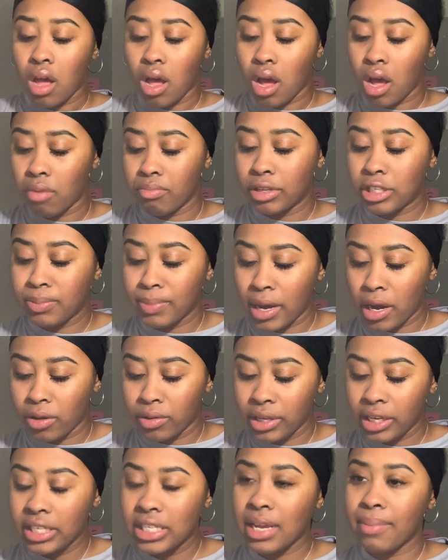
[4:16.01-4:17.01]
Um, it's my
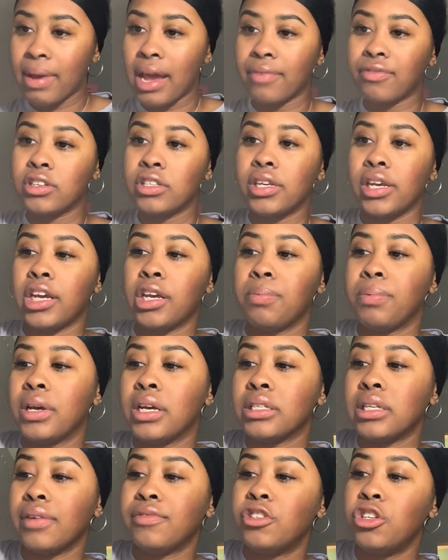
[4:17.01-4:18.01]
only exam I have to take
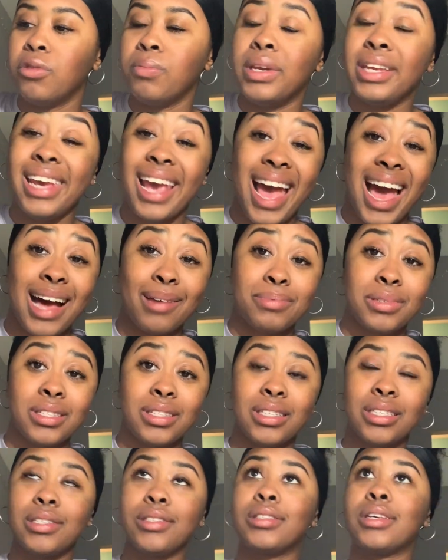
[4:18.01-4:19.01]
because I have too many
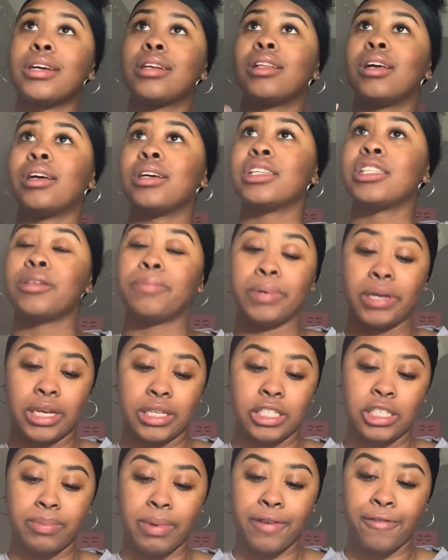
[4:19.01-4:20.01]
absences in that class
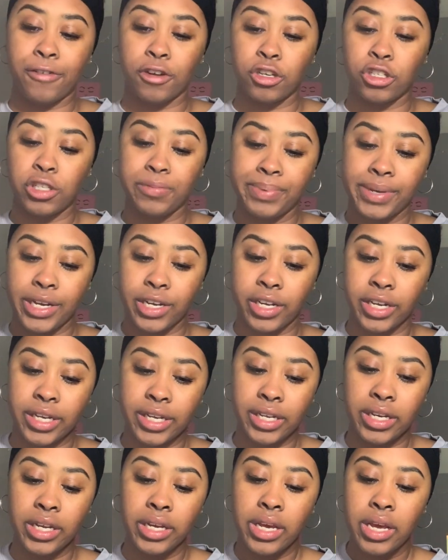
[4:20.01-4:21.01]
because it's my first
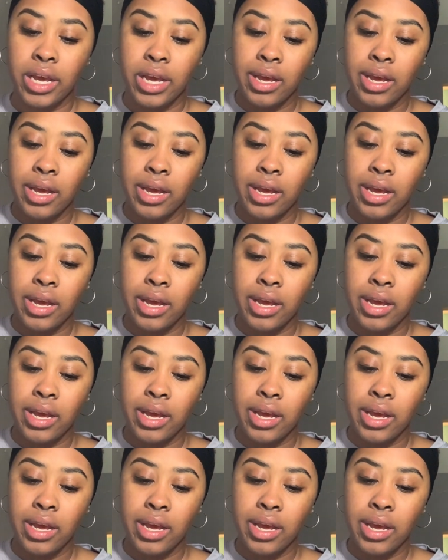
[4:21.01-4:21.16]
period